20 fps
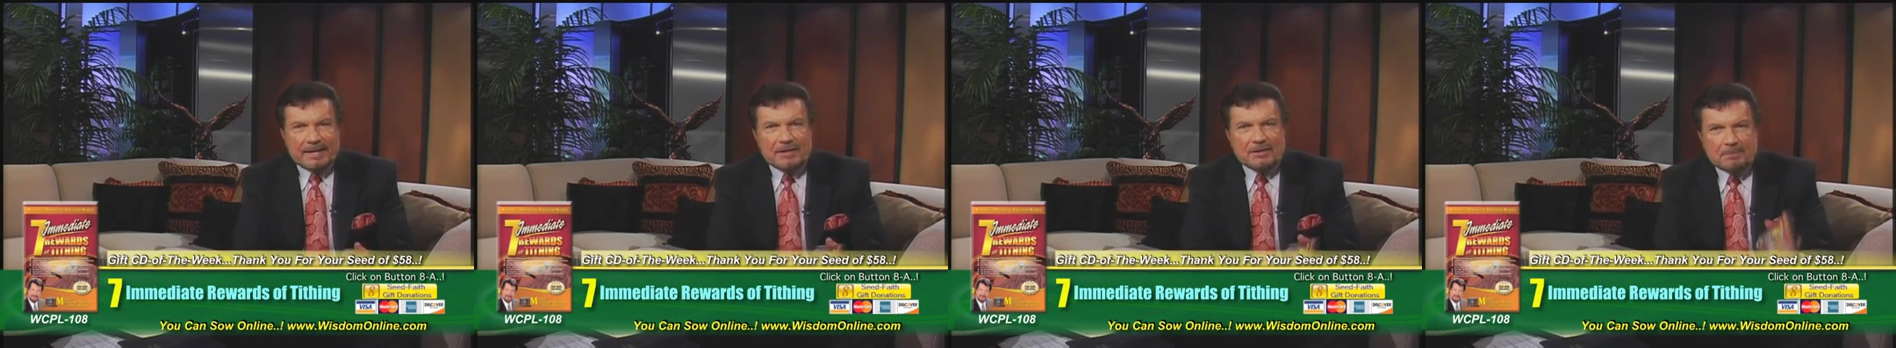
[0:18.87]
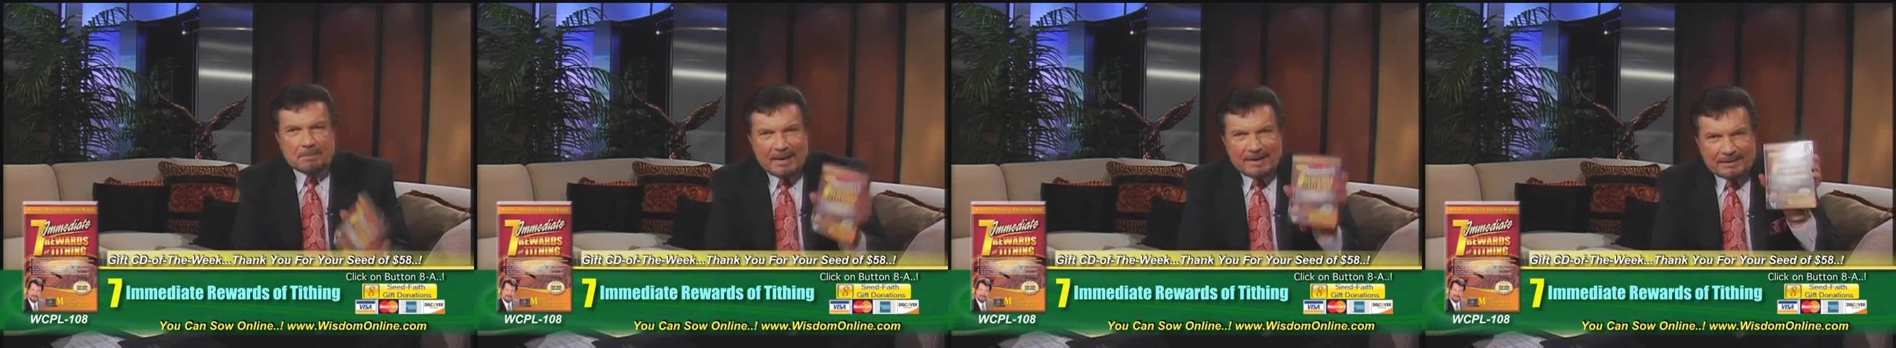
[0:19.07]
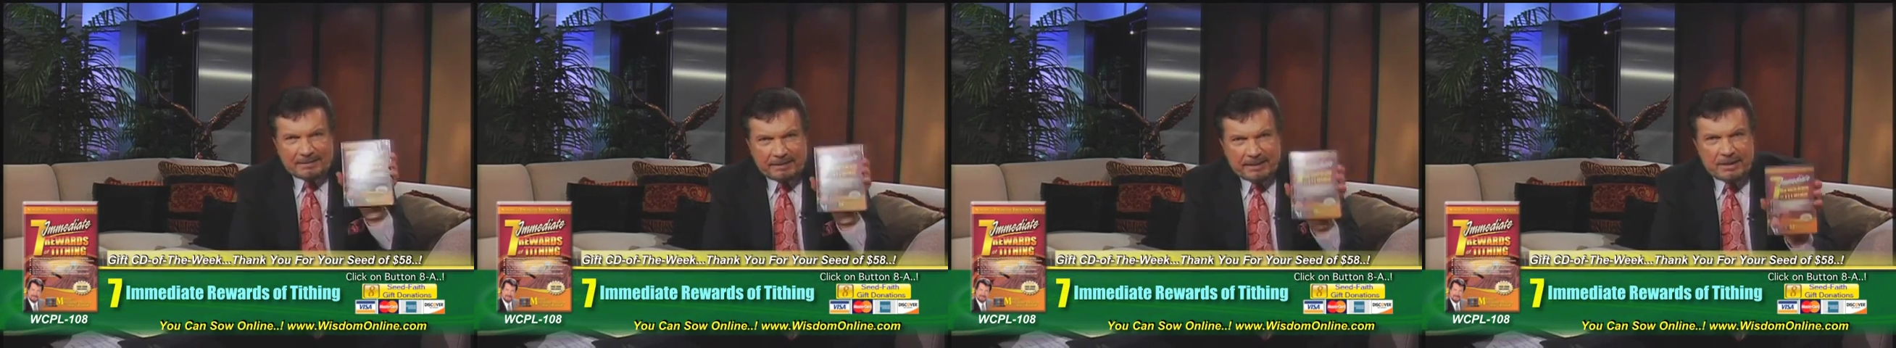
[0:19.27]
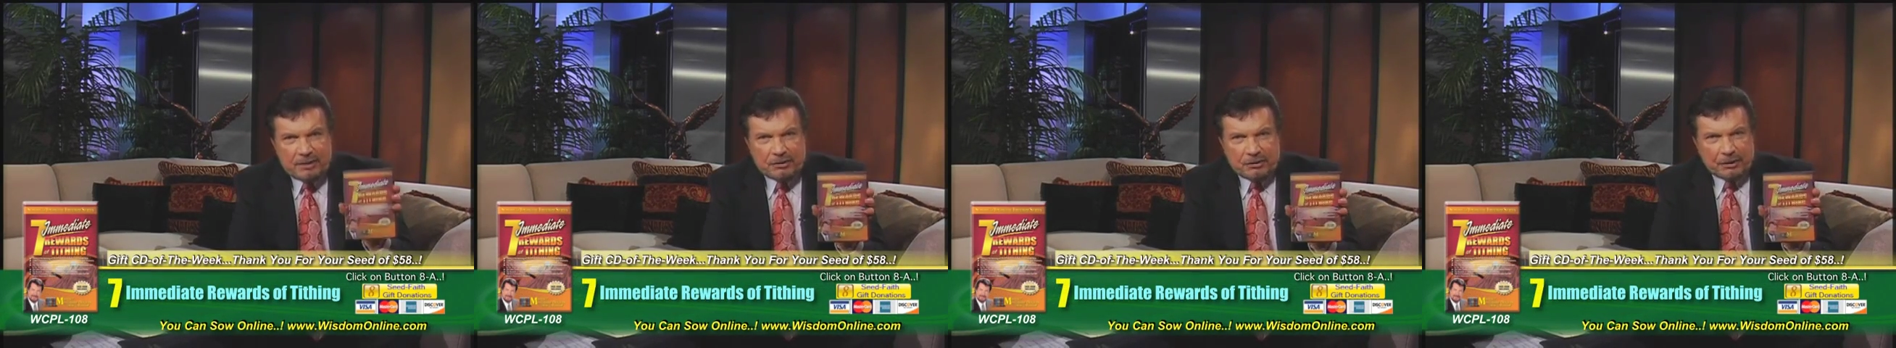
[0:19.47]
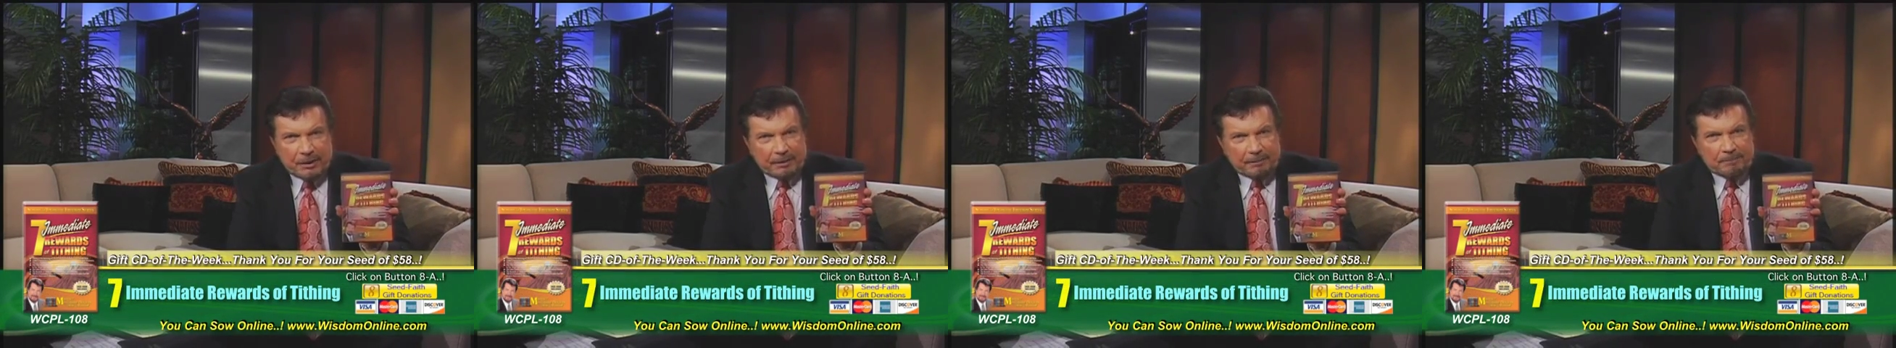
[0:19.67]
It's my
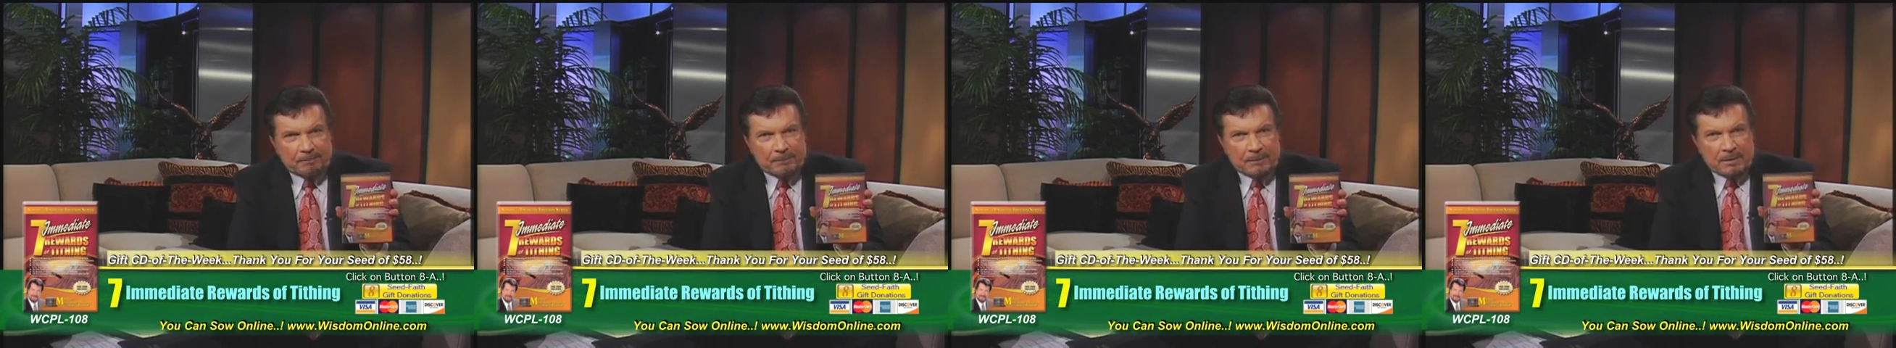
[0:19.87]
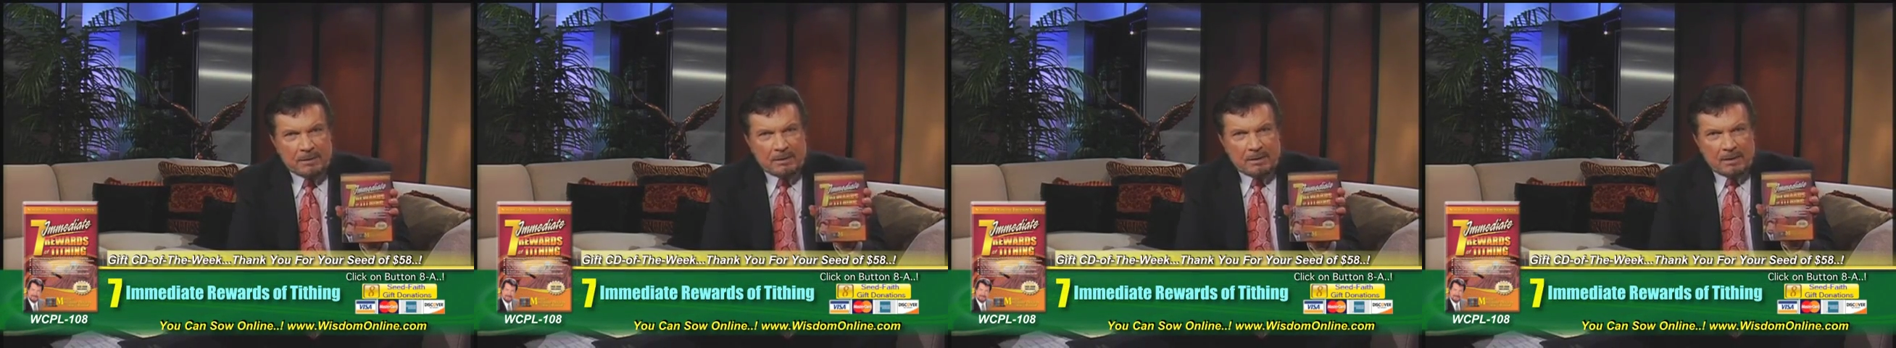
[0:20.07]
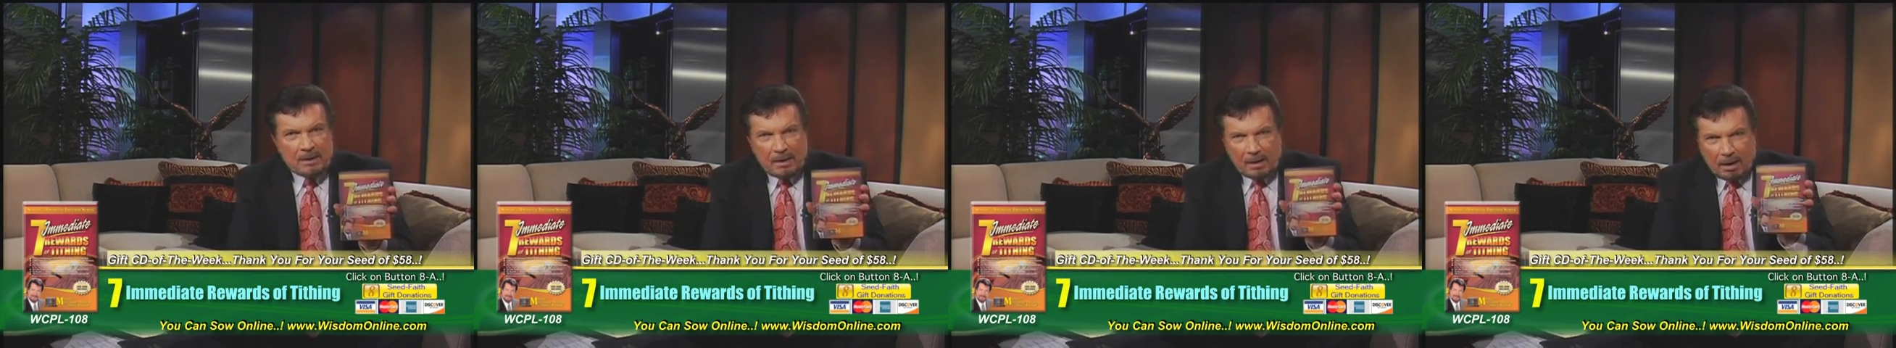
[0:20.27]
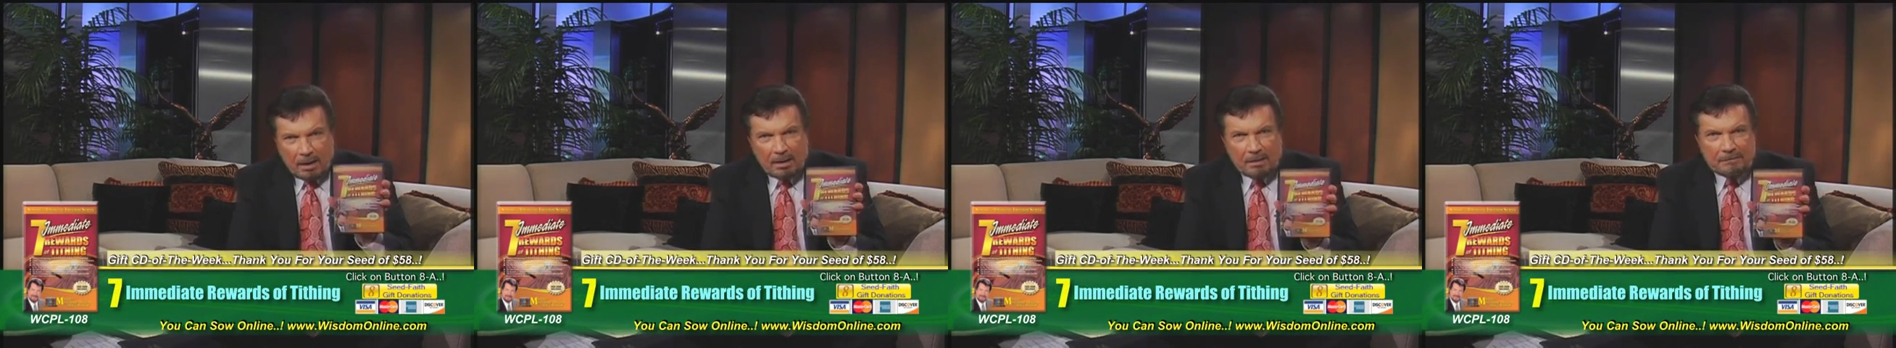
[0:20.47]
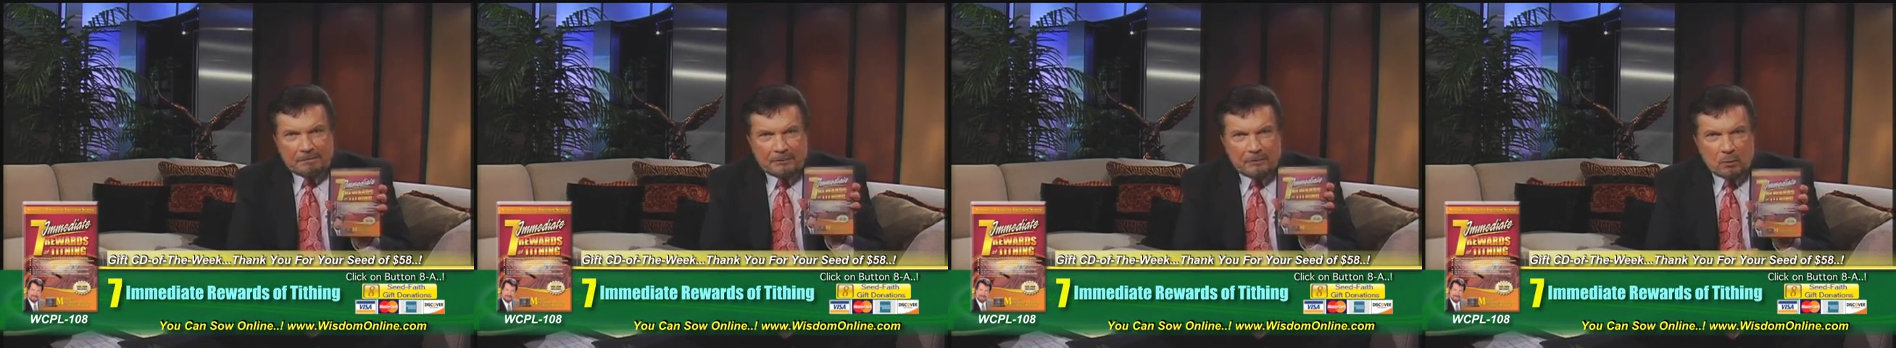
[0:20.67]
teaching
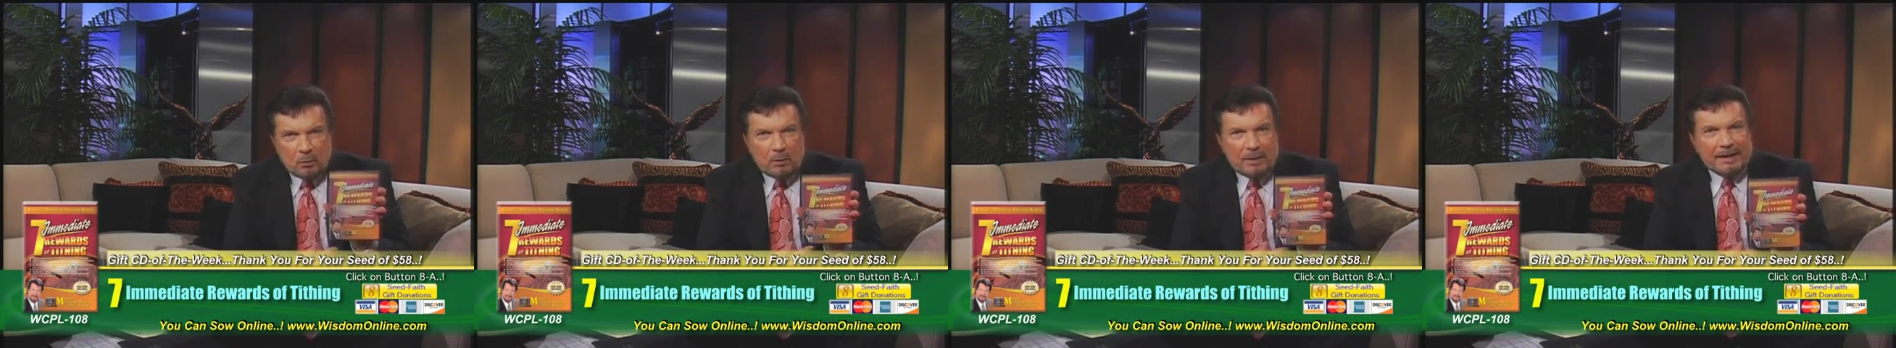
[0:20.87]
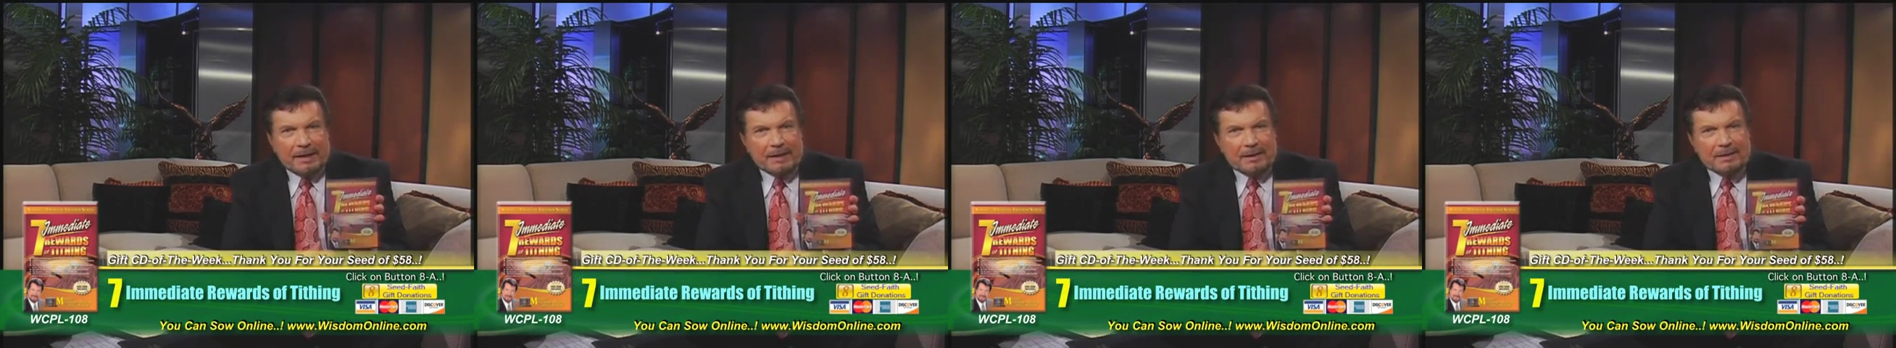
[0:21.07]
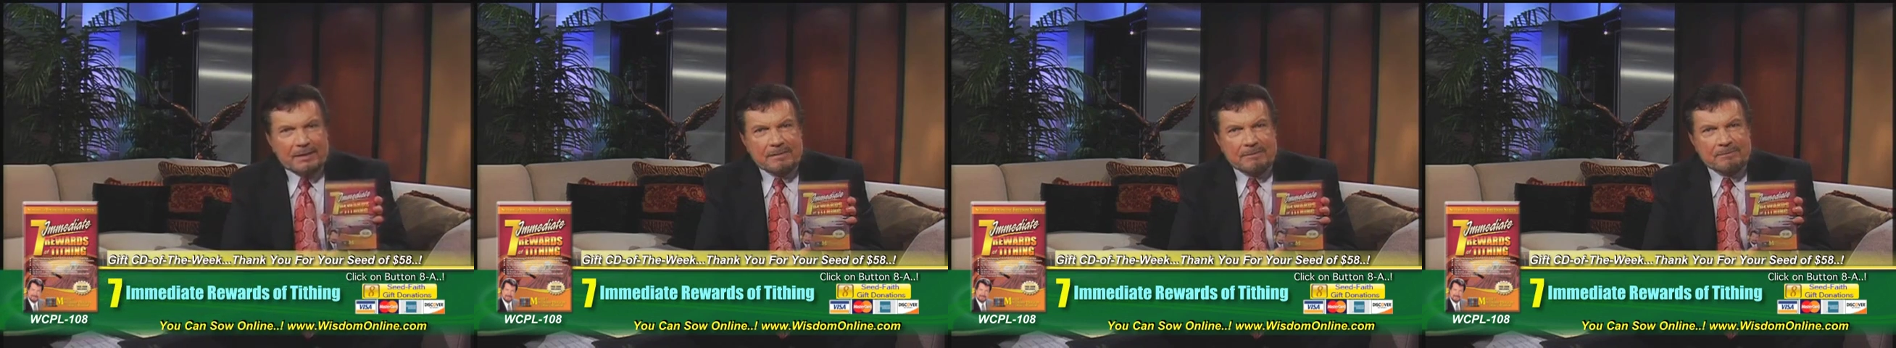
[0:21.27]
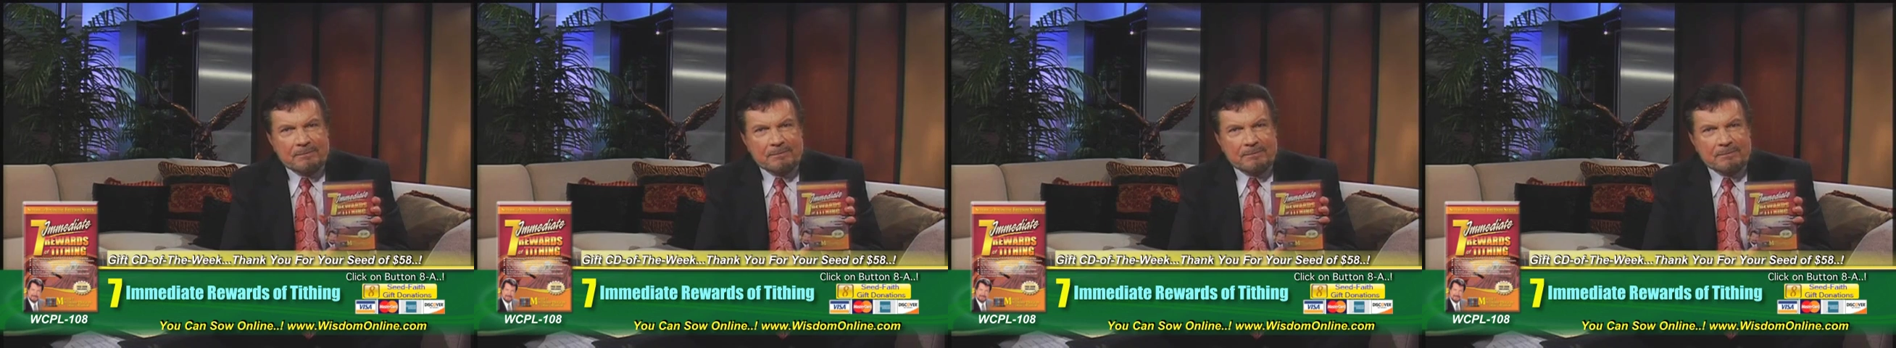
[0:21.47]
of the week